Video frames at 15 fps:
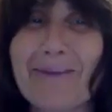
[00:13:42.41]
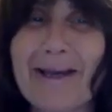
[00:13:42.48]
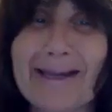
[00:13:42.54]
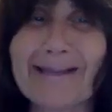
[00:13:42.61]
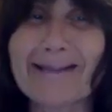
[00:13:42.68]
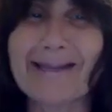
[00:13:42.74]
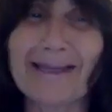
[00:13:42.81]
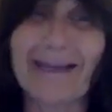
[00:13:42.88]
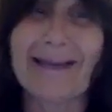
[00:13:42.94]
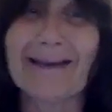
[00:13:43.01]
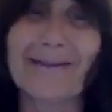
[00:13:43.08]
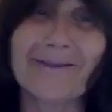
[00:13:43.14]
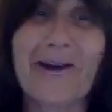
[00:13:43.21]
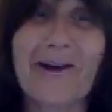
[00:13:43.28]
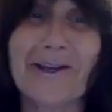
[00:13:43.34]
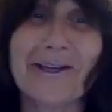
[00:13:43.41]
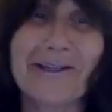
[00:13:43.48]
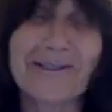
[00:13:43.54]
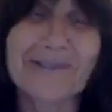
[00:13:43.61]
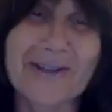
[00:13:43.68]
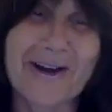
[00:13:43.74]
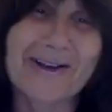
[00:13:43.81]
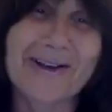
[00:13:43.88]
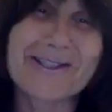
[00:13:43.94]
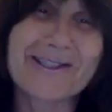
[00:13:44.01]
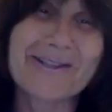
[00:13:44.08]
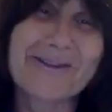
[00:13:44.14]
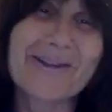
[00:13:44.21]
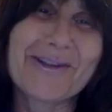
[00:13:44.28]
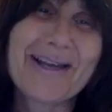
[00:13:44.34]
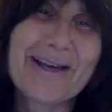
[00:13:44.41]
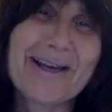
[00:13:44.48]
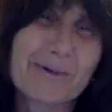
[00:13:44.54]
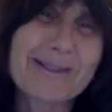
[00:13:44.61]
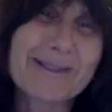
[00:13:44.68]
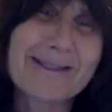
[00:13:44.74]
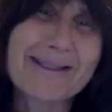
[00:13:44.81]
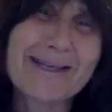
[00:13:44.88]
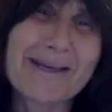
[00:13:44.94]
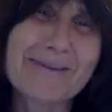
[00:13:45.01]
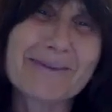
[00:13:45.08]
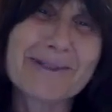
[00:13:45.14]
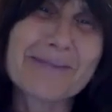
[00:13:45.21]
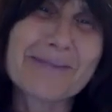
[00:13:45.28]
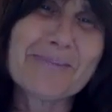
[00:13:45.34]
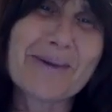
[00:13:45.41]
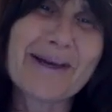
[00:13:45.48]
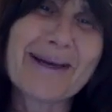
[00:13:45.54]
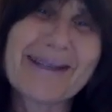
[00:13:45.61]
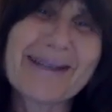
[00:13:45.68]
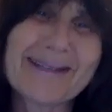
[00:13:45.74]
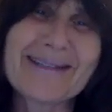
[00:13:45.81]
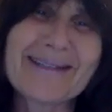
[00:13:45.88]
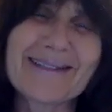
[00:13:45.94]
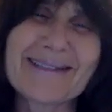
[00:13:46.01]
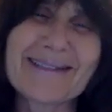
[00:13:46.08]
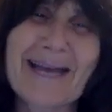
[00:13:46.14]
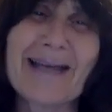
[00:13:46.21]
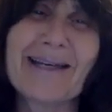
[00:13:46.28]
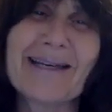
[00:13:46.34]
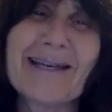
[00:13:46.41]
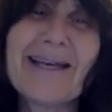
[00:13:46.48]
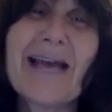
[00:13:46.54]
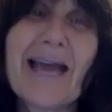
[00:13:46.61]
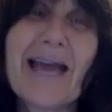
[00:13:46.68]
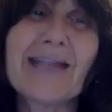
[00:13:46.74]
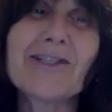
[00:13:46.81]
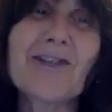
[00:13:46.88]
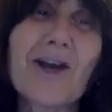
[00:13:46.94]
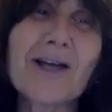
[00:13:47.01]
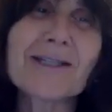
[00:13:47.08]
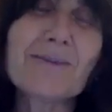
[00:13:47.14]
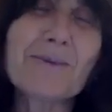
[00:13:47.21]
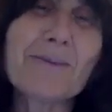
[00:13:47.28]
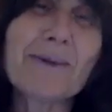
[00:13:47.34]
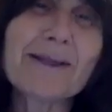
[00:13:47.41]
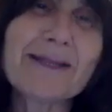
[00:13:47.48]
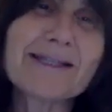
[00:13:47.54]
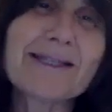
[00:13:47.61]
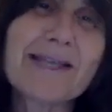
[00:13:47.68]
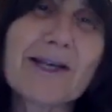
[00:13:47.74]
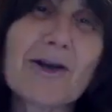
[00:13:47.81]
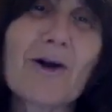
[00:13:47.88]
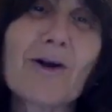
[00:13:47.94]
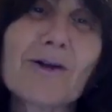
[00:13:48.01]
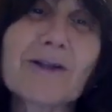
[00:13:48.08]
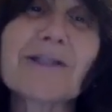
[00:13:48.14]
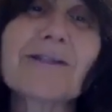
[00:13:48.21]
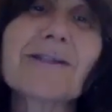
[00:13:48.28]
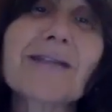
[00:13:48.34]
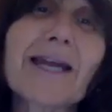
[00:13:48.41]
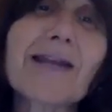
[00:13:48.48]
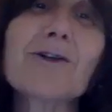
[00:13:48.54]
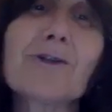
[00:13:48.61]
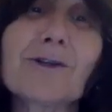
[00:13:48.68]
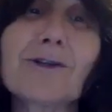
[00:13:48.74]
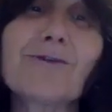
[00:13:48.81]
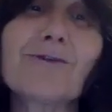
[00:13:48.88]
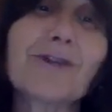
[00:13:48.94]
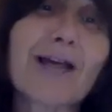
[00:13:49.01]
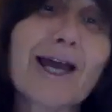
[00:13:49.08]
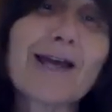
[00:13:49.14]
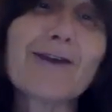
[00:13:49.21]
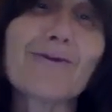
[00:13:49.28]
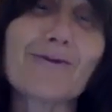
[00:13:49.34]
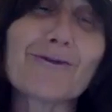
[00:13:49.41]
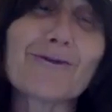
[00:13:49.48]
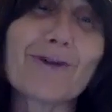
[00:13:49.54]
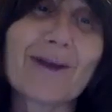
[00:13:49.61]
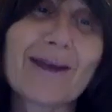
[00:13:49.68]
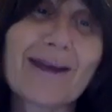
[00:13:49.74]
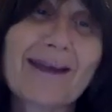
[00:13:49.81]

I guess the King Lion talks to, what's his name? Simba, his son. And he talks to him about this thing called the cycle of life.